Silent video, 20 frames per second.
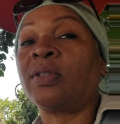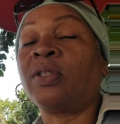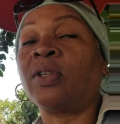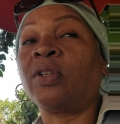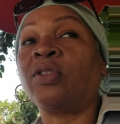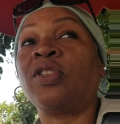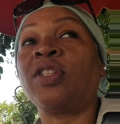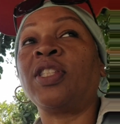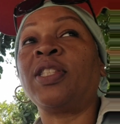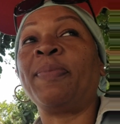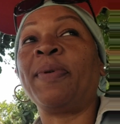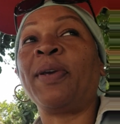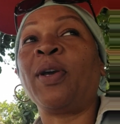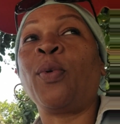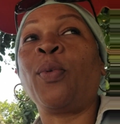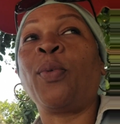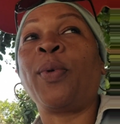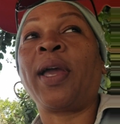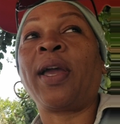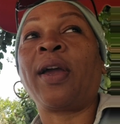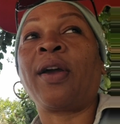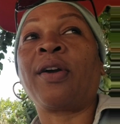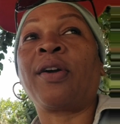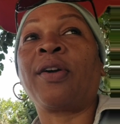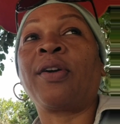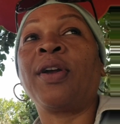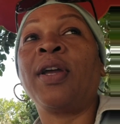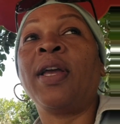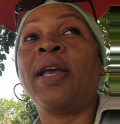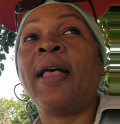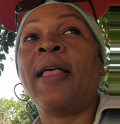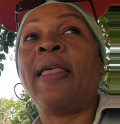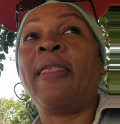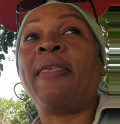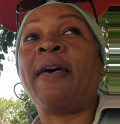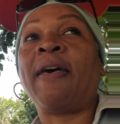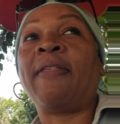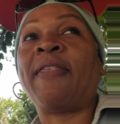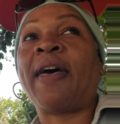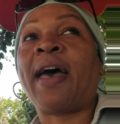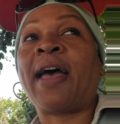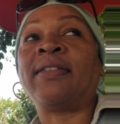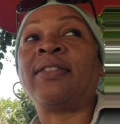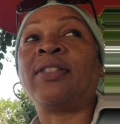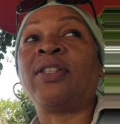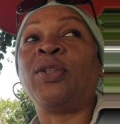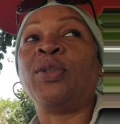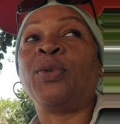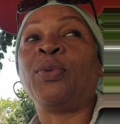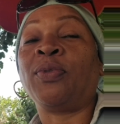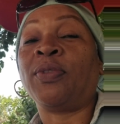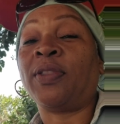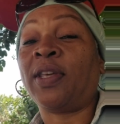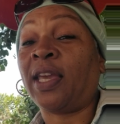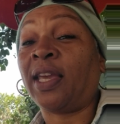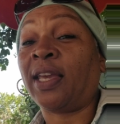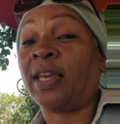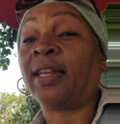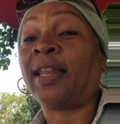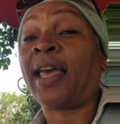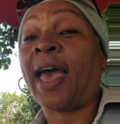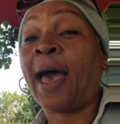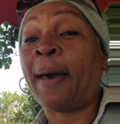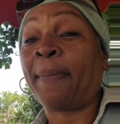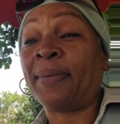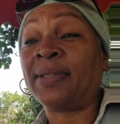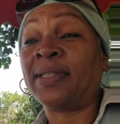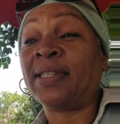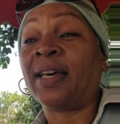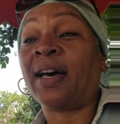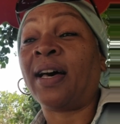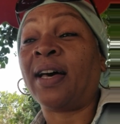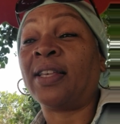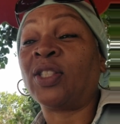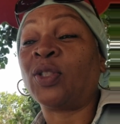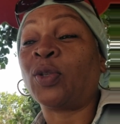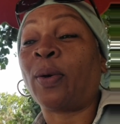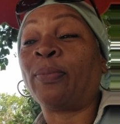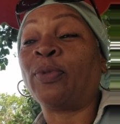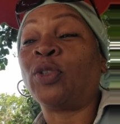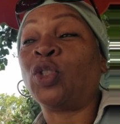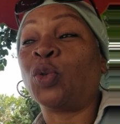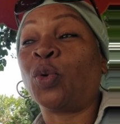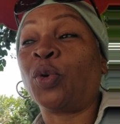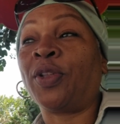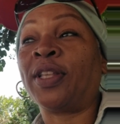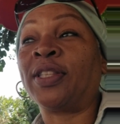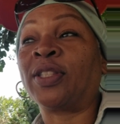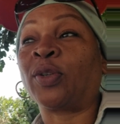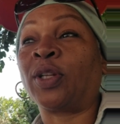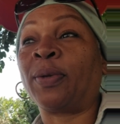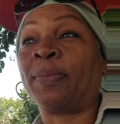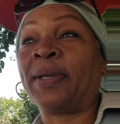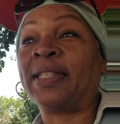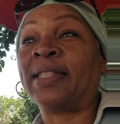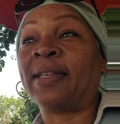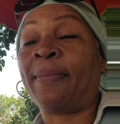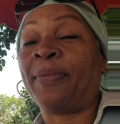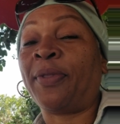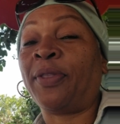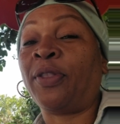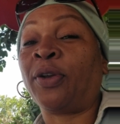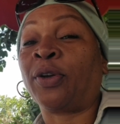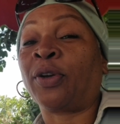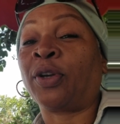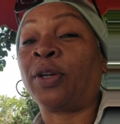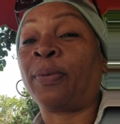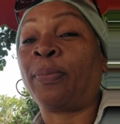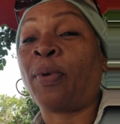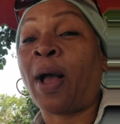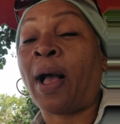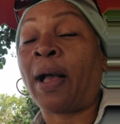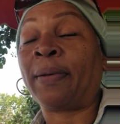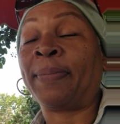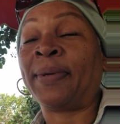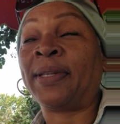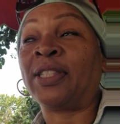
so just be aware that that's a new thing. It happened to us, so I'm sure that's going to be something they're going to probably